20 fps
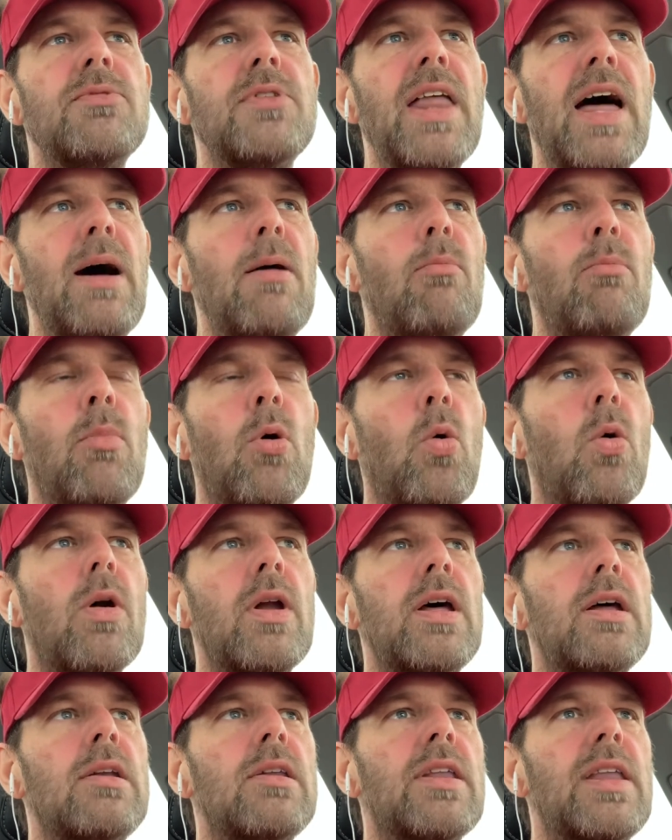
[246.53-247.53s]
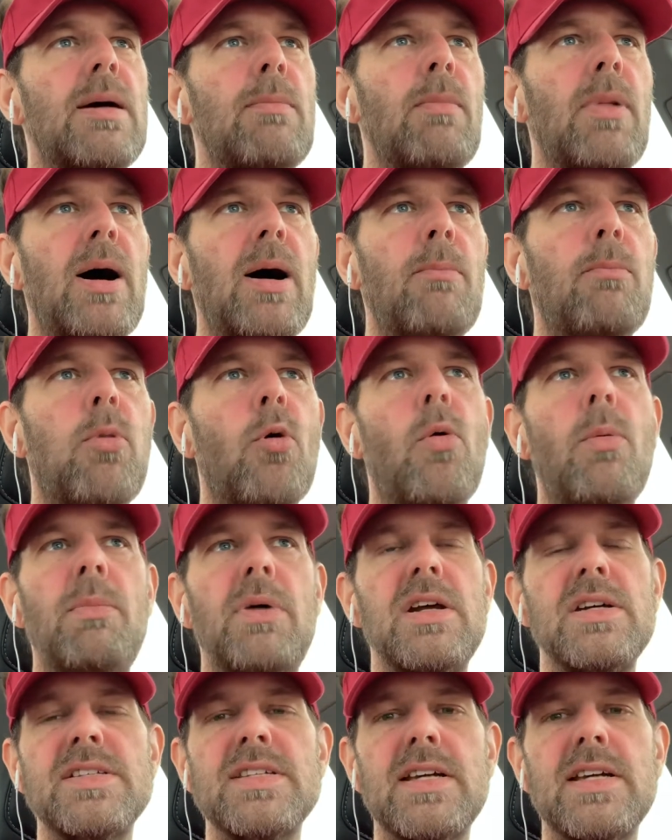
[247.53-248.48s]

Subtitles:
that morning that my appointment is